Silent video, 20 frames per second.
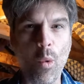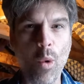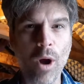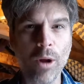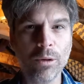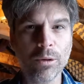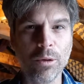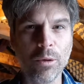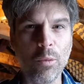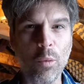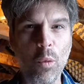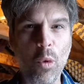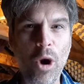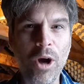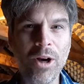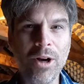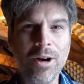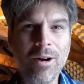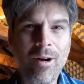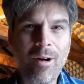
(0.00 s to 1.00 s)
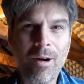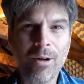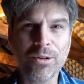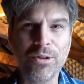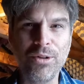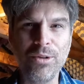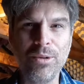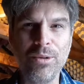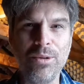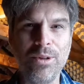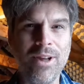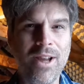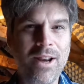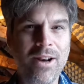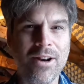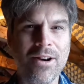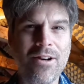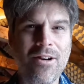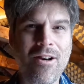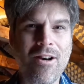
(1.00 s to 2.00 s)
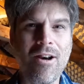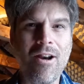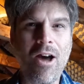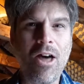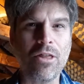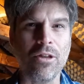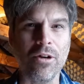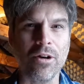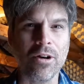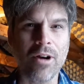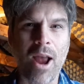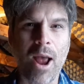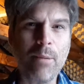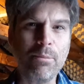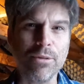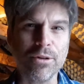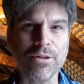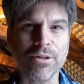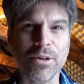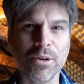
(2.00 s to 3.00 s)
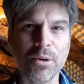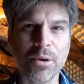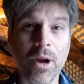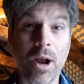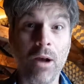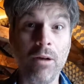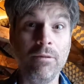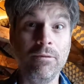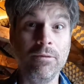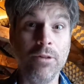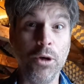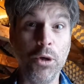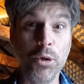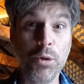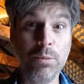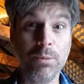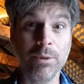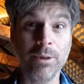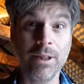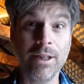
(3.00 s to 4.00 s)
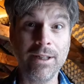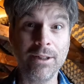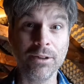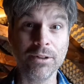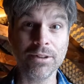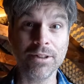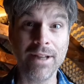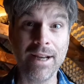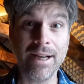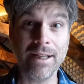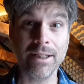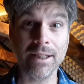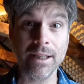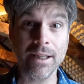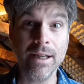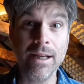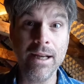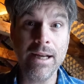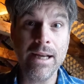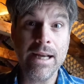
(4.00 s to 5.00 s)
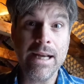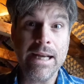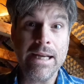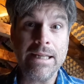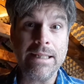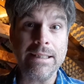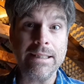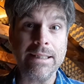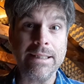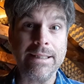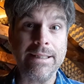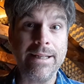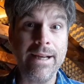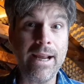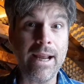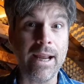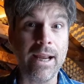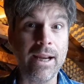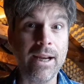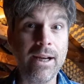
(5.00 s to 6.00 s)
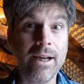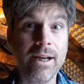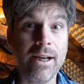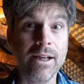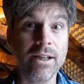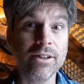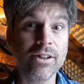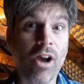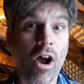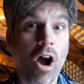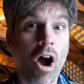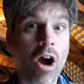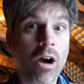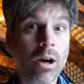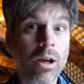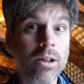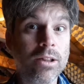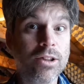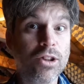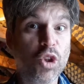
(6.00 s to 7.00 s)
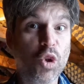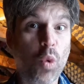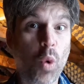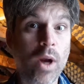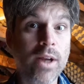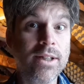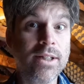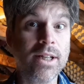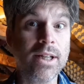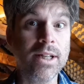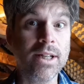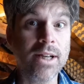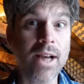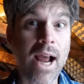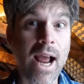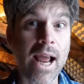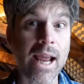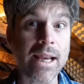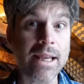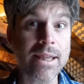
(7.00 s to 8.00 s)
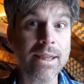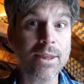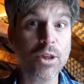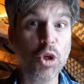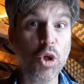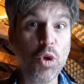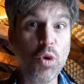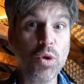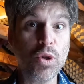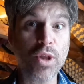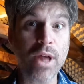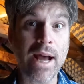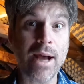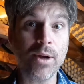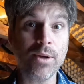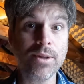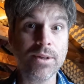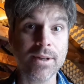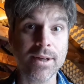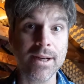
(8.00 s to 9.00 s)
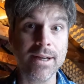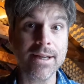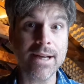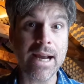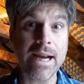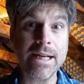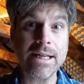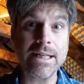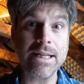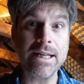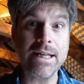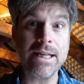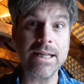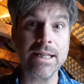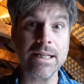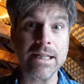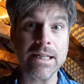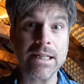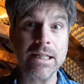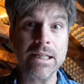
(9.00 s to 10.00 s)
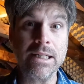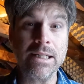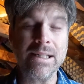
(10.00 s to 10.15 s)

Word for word: Welcome, one and all, to yet another episode of the New Millennials Daily. Today is August 29th, 2019.